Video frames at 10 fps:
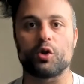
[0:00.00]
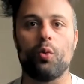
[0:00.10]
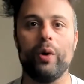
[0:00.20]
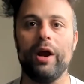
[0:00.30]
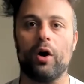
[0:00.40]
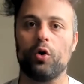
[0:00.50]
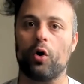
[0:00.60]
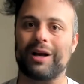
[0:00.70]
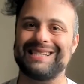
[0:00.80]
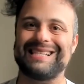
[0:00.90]
So we are
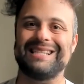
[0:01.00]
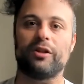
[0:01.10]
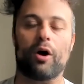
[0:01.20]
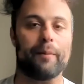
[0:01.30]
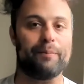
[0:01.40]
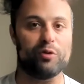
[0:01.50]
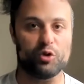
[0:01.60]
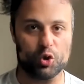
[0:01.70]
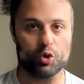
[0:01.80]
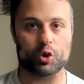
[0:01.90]
not considered a
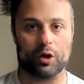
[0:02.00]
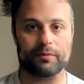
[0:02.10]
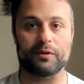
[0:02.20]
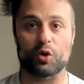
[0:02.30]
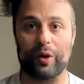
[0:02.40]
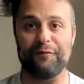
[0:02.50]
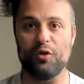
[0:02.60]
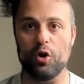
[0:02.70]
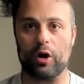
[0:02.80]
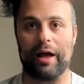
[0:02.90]
producer. So if
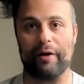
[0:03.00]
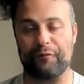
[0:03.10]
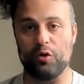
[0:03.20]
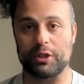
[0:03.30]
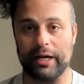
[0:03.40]
you look at a food